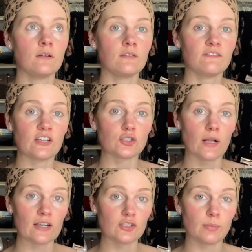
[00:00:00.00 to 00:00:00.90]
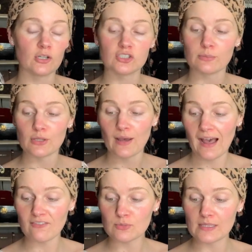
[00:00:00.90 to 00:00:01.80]
facial acupuncture, but you
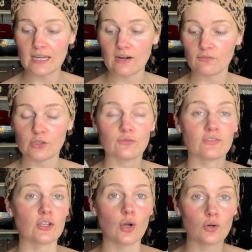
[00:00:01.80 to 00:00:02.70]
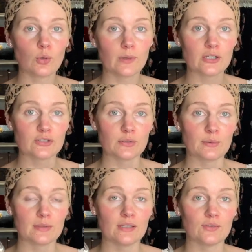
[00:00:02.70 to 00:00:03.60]
have to be careful. If you don't know what you're doing
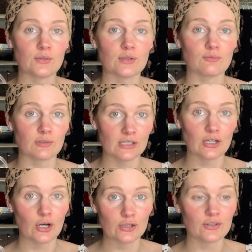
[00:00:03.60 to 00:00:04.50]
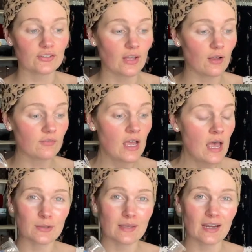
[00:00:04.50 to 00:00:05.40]
with these, you can really hurt yourself.
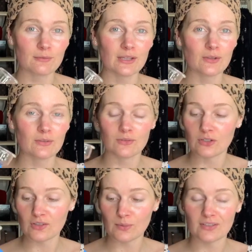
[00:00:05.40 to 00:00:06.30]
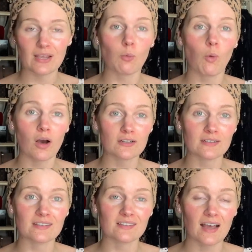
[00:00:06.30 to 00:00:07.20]
You can't really, you're not supposed to get water
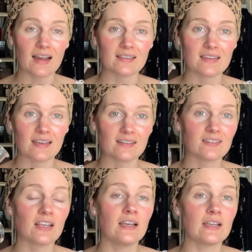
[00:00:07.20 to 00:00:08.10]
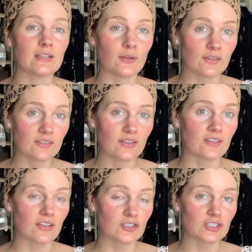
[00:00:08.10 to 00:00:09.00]
inside this. You know, this is a
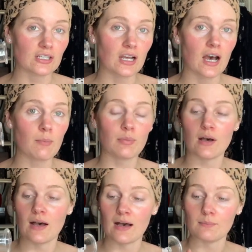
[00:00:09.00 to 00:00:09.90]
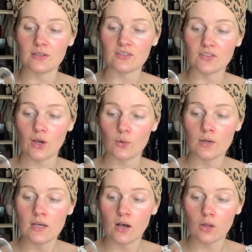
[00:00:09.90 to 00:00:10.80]
suction cup. Um,
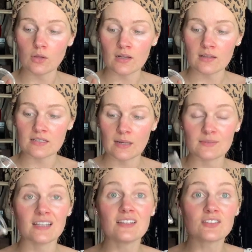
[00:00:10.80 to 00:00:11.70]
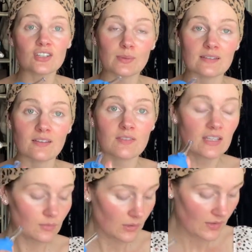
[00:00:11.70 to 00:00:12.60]
so a lot of the times, and these are expensive.
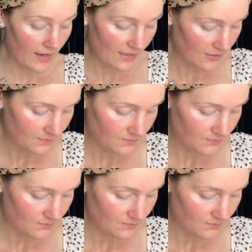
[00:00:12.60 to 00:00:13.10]
These were like,